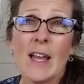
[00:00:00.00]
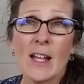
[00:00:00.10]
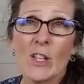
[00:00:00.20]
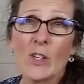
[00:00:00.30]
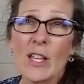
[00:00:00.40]

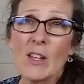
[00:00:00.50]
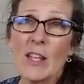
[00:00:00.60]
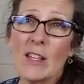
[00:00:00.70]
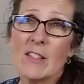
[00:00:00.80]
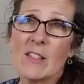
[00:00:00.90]
and looking
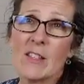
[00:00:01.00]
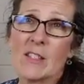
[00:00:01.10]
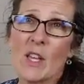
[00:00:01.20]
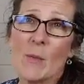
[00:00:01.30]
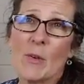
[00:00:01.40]
into
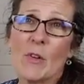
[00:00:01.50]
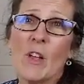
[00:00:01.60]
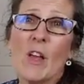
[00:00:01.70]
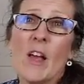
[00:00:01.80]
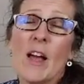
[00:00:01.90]
this cupboard